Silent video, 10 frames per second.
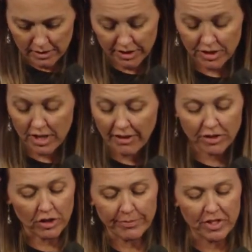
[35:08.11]
There's another
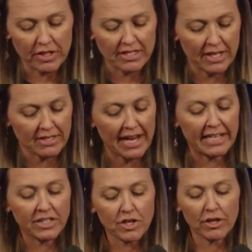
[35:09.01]
scripture that says, I
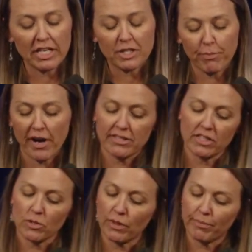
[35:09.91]
enter his
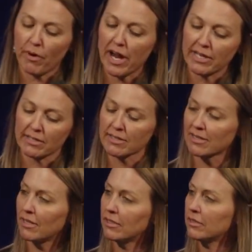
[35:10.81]
presence with
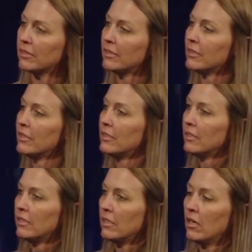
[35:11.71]
praise.
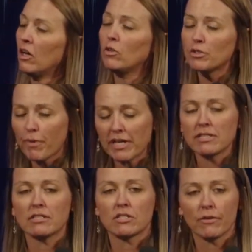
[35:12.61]
Whose
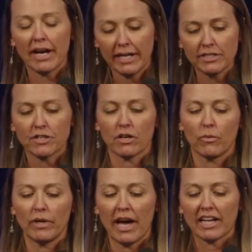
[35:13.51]
presence do I enter
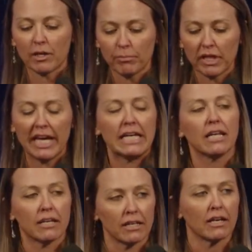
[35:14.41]
when I complain
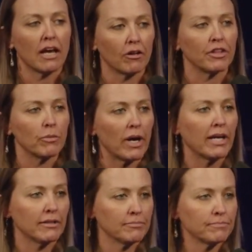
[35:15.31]
in an unhealthy way?